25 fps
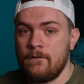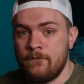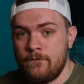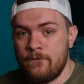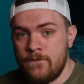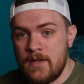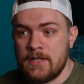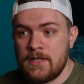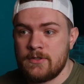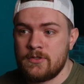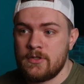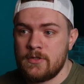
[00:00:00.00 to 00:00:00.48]

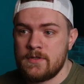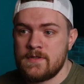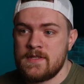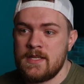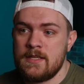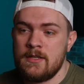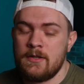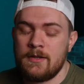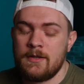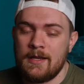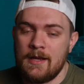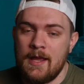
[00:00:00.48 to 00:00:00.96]
features that
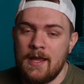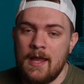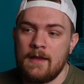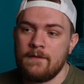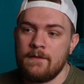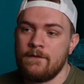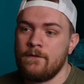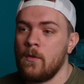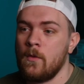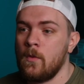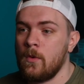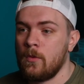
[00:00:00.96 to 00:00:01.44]
you can add
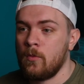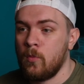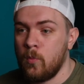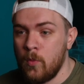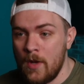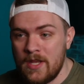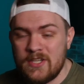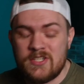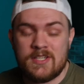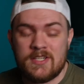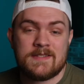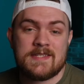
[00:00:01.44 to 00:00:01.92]
for
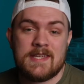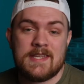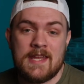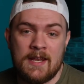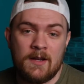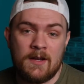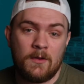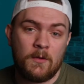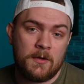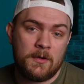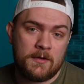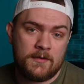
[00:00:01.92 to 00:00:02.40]
widgets
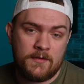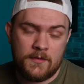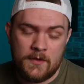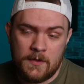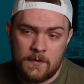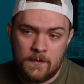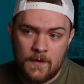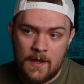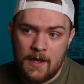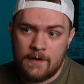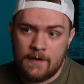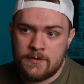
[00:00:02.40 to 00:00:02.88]
and alerts for
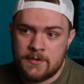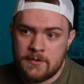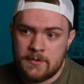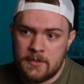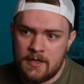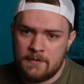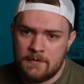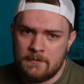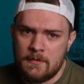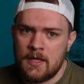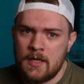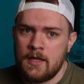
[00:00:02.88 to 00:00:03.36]
your live
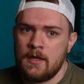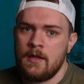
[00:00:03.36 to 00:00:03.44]
stream